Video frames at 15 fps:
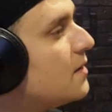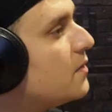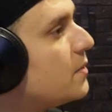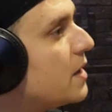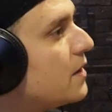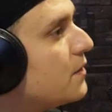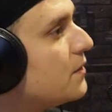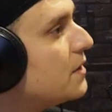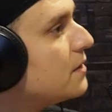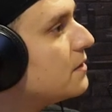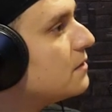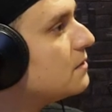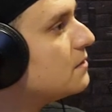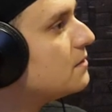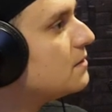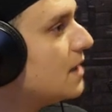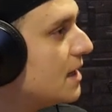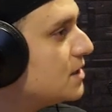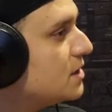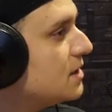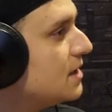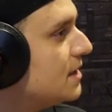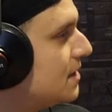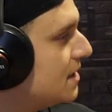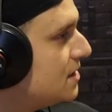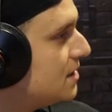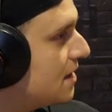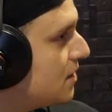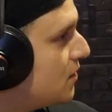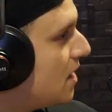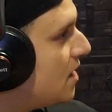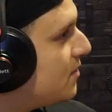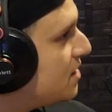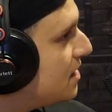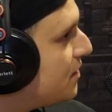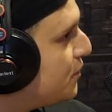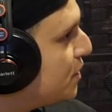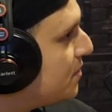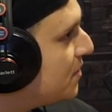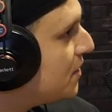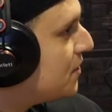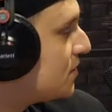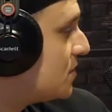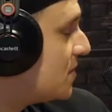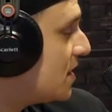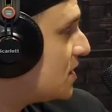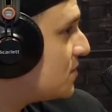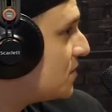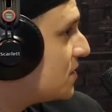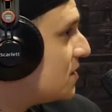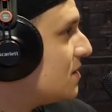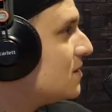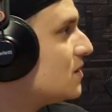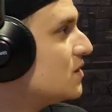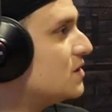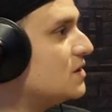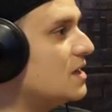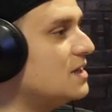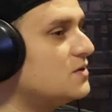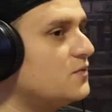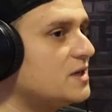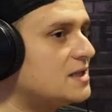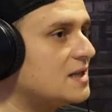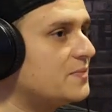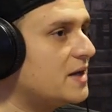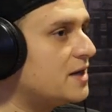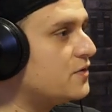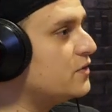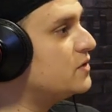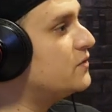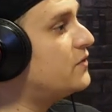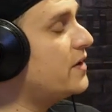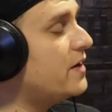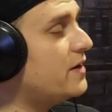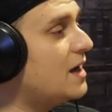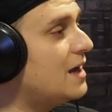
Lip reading: MMA career, actually. And that's like unanimously agreed upon also by experts. Because his wrestling pedigree is very